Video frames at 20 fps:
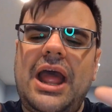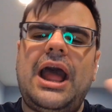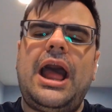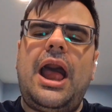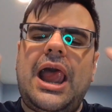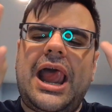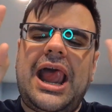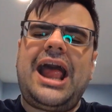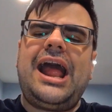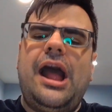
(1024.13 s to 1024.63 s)
to.
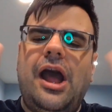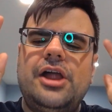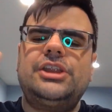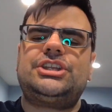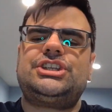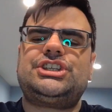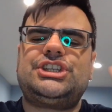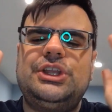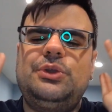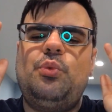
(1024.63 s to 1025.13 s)
I
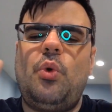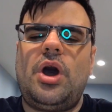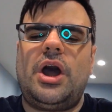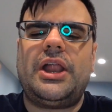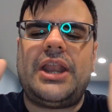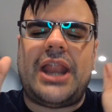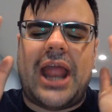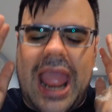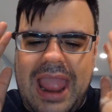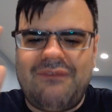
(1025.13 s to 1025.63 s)
honestly
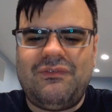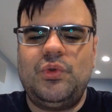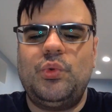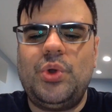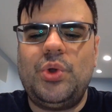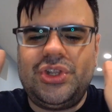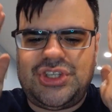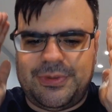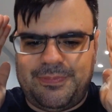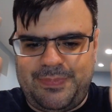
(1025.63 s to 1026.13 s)
want
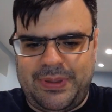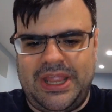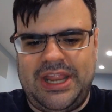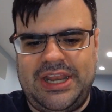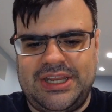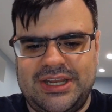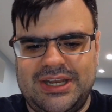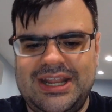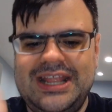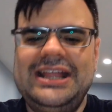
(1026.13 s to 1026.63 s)
everyone's
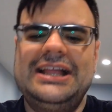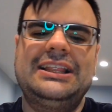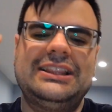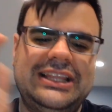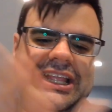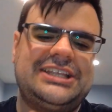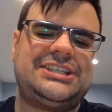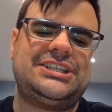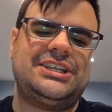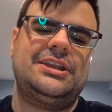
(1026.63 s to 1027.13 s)
opinion.
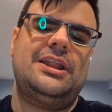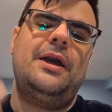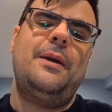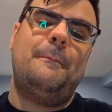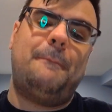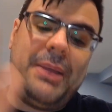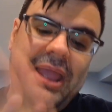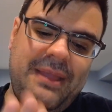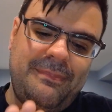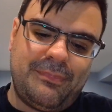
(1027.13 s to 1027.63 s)
Listen,
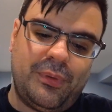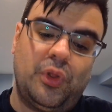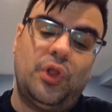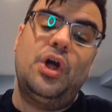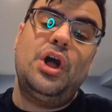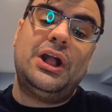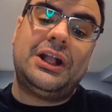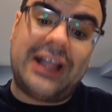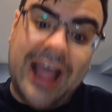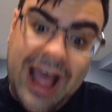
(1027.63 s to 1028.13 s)
people,
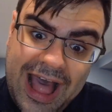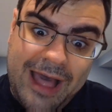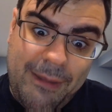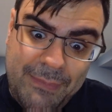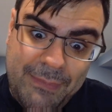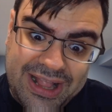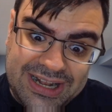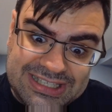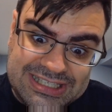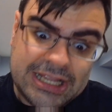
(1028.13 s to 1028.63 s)

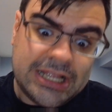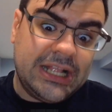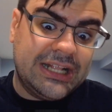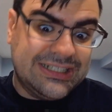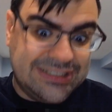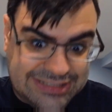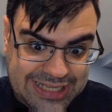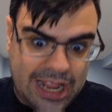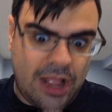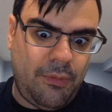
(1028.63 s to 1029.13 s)
comment
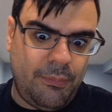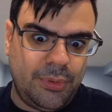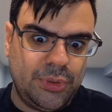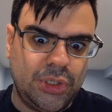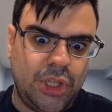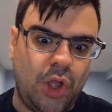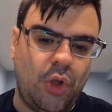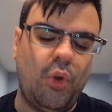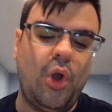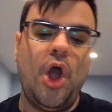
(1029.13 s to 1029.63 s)
down
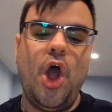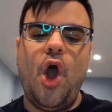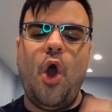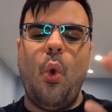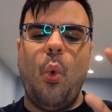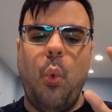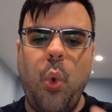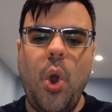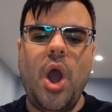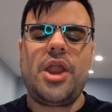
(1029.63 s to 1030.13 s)
below.
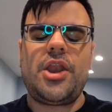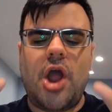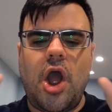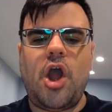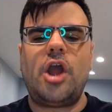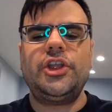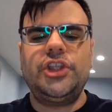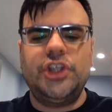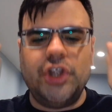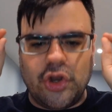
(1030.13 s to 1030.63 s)
What
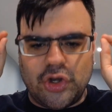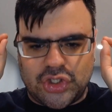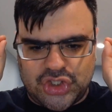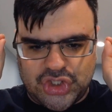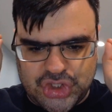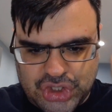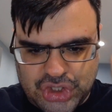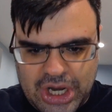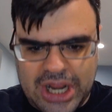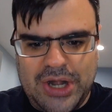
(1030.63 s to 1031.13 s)
are your
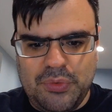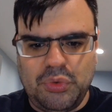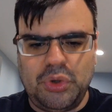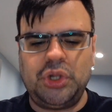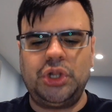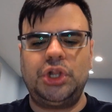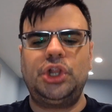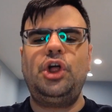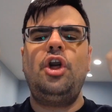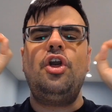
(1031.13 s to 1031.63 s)

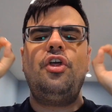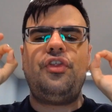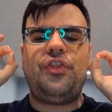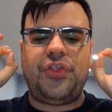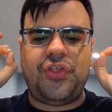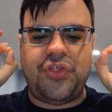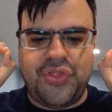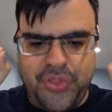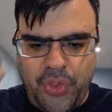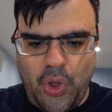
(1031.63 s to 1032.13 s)
general
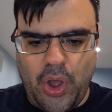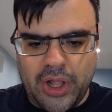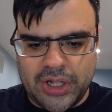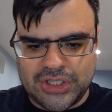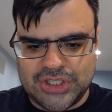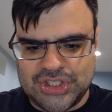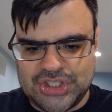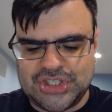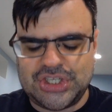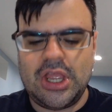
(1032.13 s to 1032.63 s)

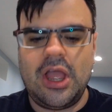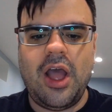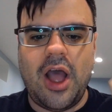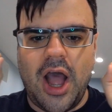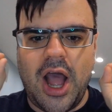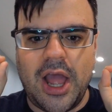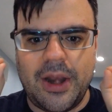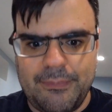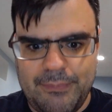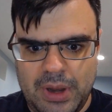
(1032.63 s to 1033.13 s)
thoughts
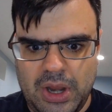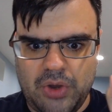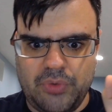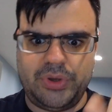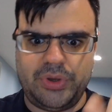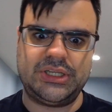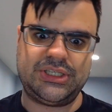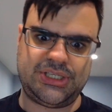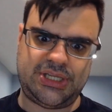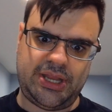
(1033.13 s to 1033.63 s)
on
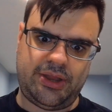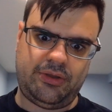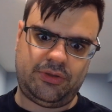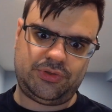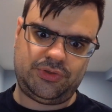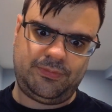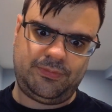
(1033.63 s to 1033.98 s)
Miorine's character?